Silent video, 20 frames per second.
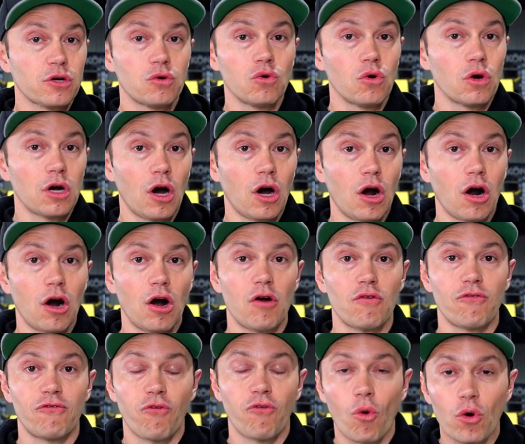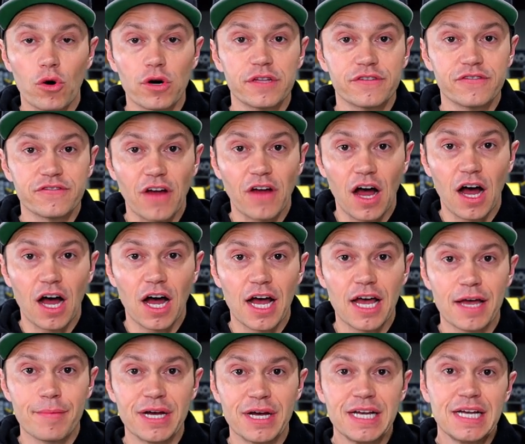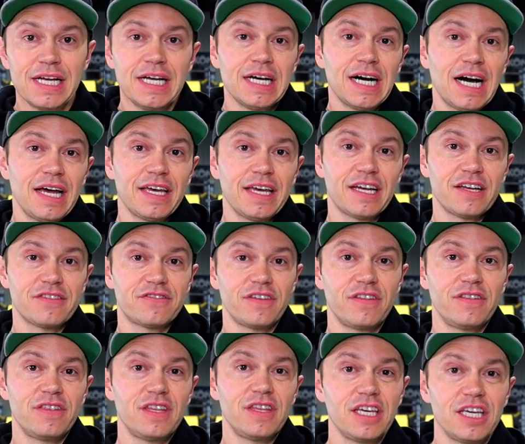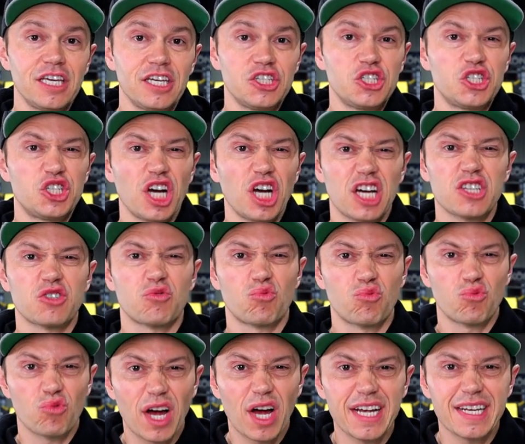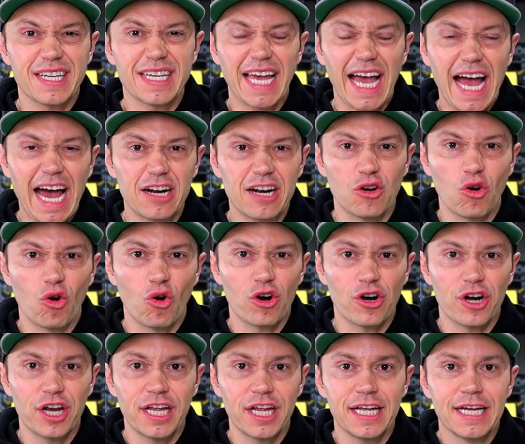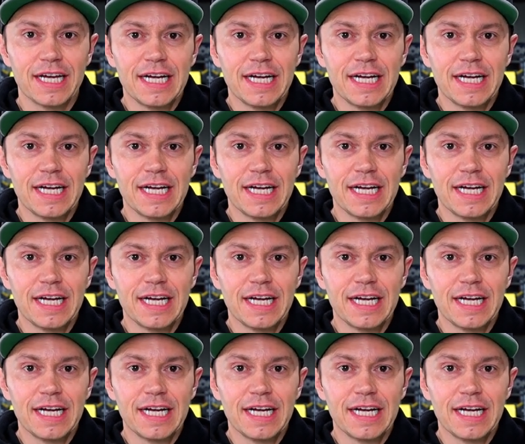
cool car for its time. I think it's in the just right category.